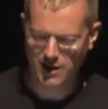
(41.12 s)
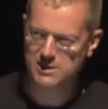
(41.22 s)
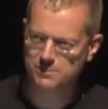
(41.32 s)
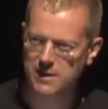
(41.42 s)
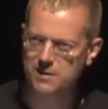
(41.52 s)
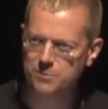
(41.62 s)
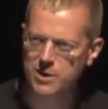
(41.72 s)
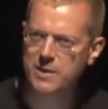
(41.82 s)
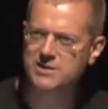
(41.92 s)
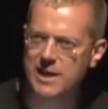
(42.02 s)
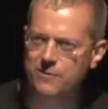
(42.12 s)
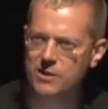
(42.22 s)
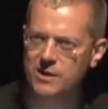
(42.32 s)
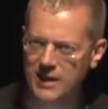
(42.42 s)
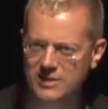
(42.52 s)
spent pretty much
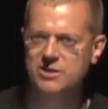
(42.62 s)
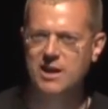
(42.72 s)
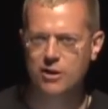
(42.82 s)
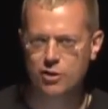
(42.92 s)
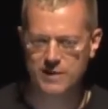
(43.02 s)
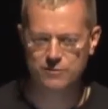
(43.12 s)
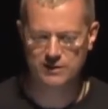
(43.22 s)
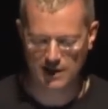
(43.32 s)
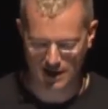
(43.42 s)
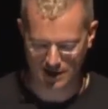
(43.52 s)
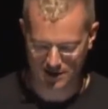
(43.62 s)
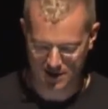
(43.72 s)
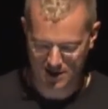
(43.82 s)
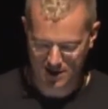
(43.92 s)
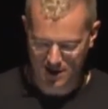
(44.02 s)
every lunch hour of every day
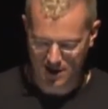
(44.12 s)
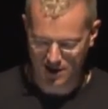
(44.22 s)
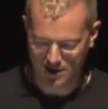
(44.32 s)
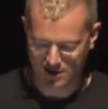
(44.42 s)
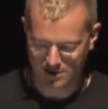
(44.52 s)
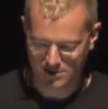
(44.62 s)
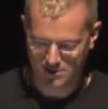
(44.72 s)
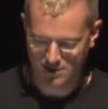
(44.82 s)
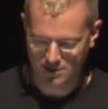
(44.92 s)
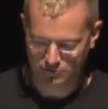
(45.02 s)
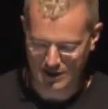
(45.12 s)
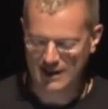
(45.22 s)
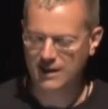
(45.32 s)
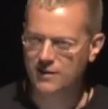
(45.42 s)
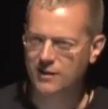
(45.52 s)

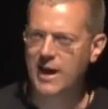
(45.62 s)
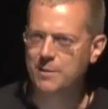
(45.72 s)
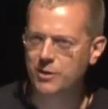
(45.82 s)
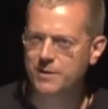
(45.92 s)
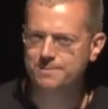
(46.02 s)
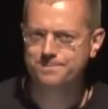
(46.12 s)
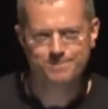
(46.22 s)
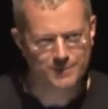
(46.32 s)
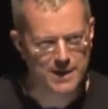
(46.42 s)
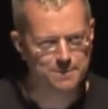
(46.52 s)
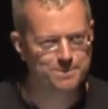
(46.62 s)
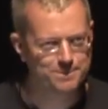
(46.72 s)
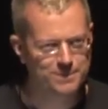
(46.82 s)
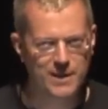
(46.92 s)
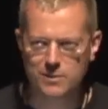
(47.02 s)
reading in the library.
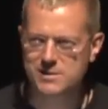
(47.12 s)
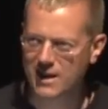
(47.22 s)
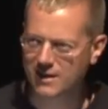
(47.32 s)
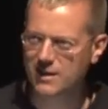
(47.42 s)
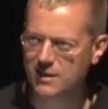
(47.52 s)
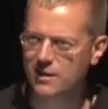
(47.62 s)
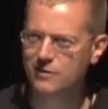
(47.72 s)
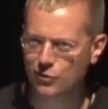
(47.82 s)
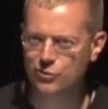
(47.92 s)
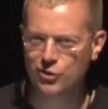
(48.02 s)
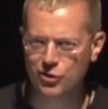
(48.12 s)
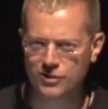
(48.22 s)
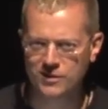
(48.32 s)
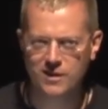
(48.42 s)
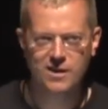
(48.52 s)
Yep, I was that kid, a total nerd.